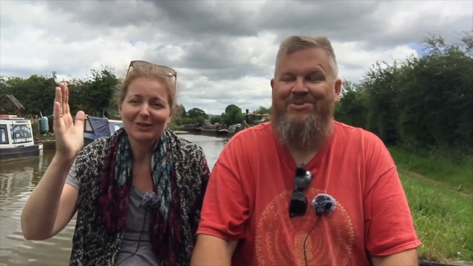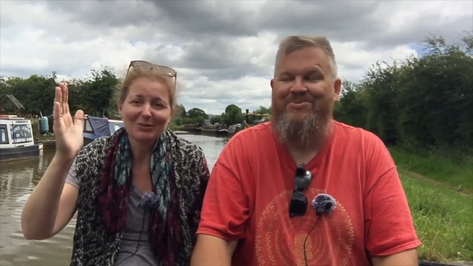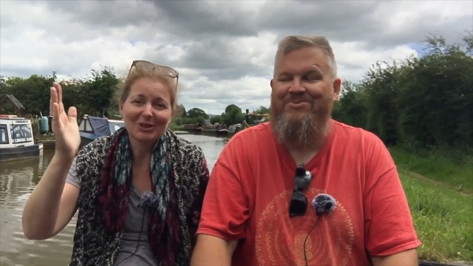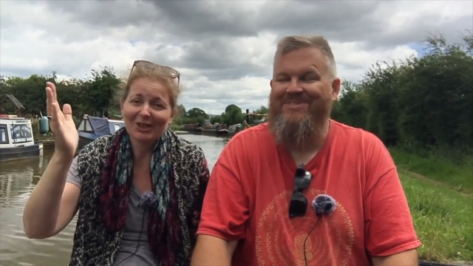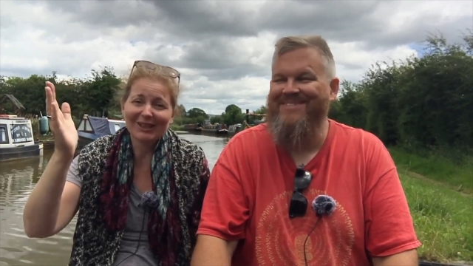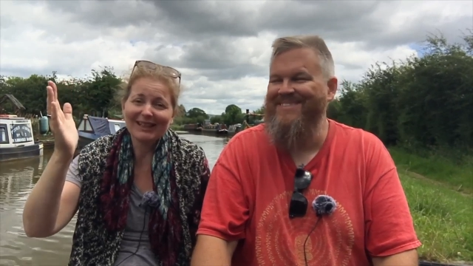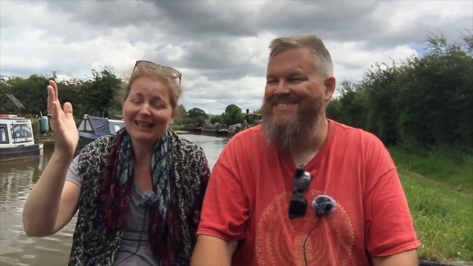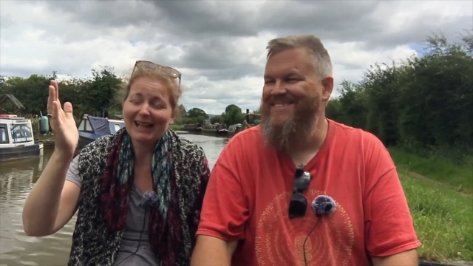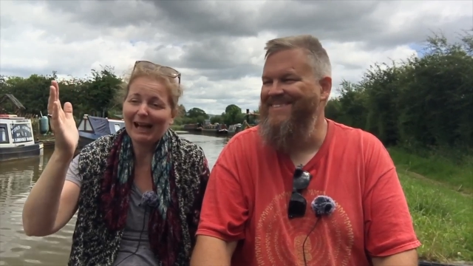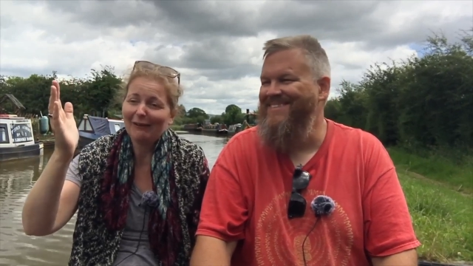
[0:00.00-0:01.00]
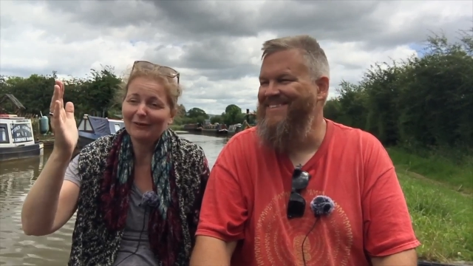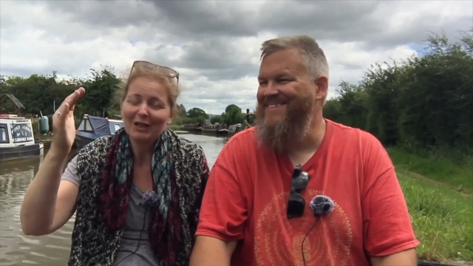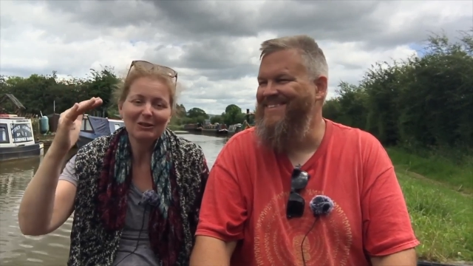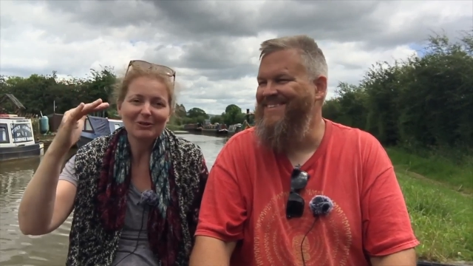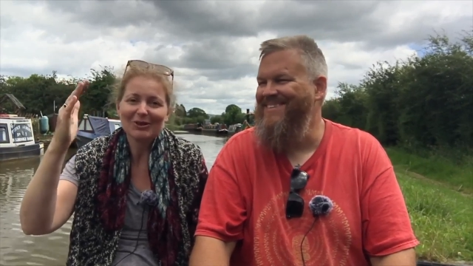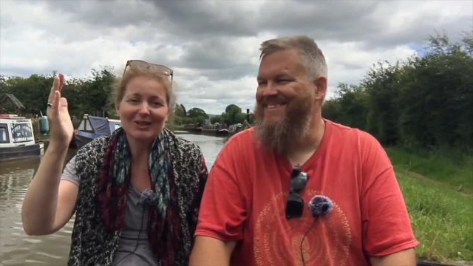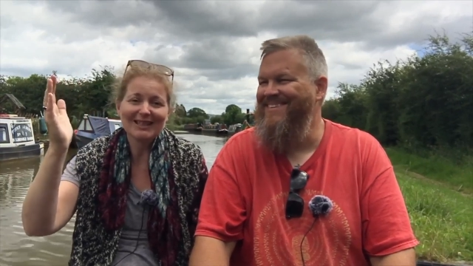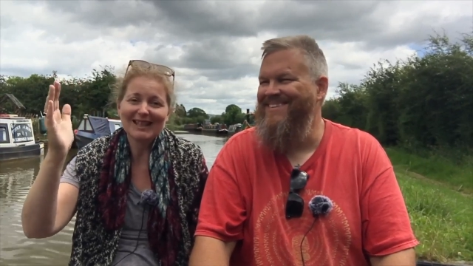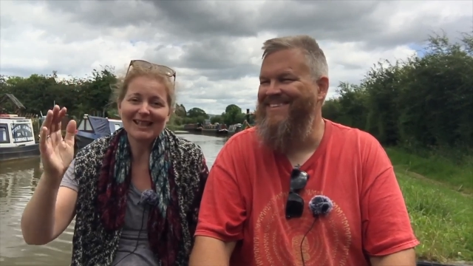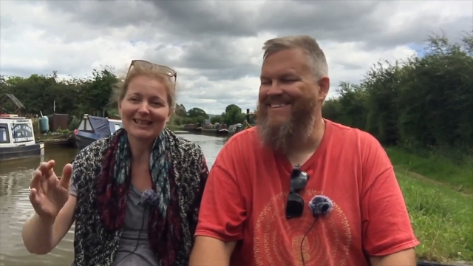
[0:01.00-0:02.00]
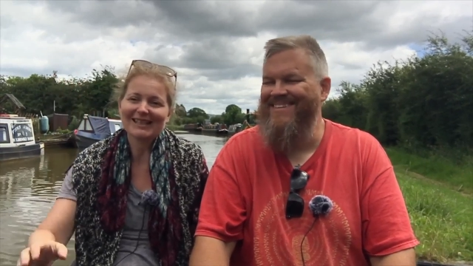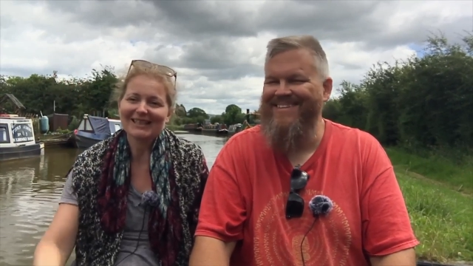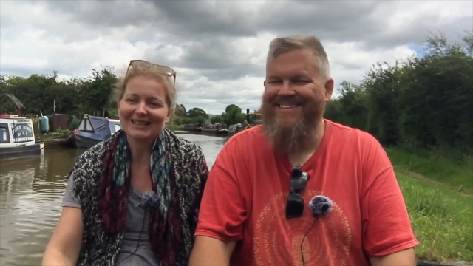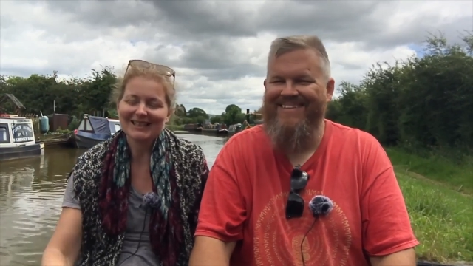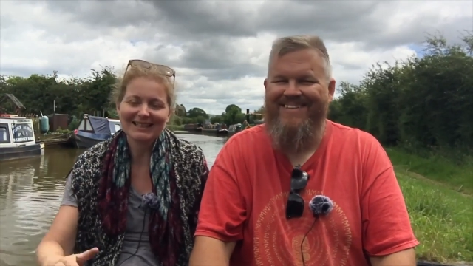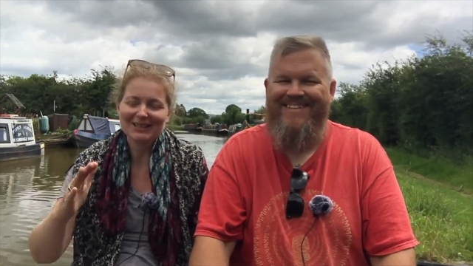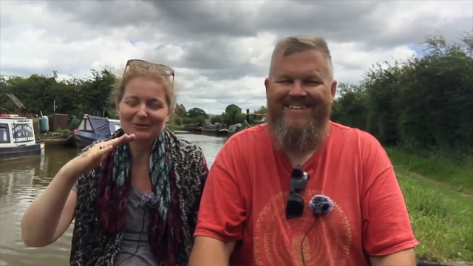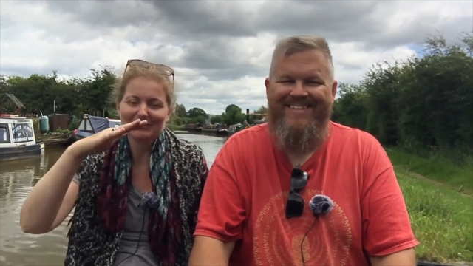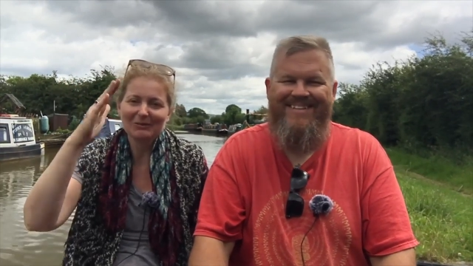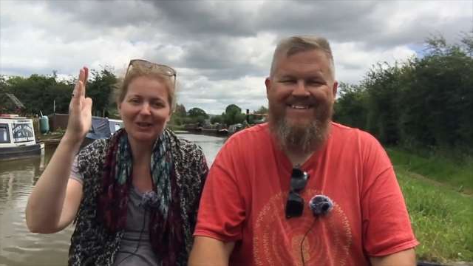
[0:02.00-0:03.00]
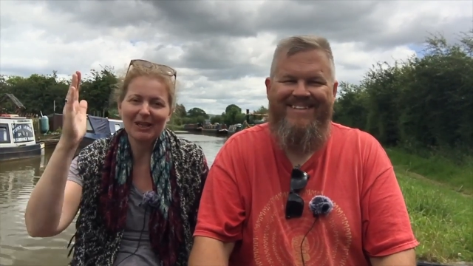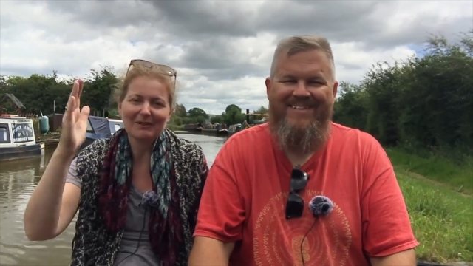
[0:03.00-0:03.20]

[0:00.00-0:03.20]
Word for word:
Speaker 1: do. We shouldn't have, was just standing. It's still